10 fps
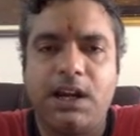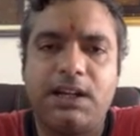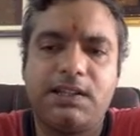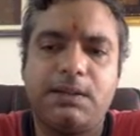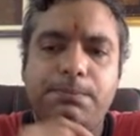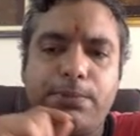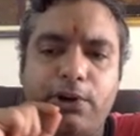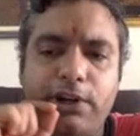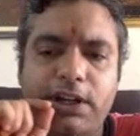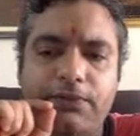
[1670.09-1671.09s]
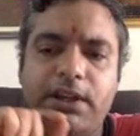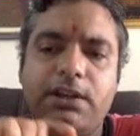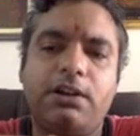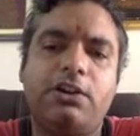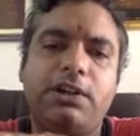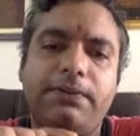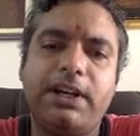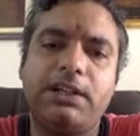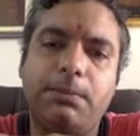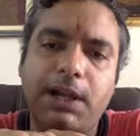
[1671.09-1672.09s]
at some point we cannot divide
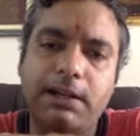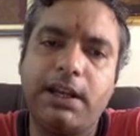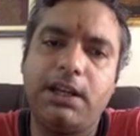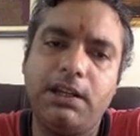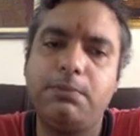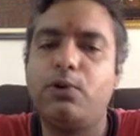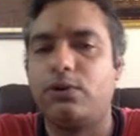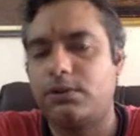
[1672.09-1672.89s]
the bulk anymore.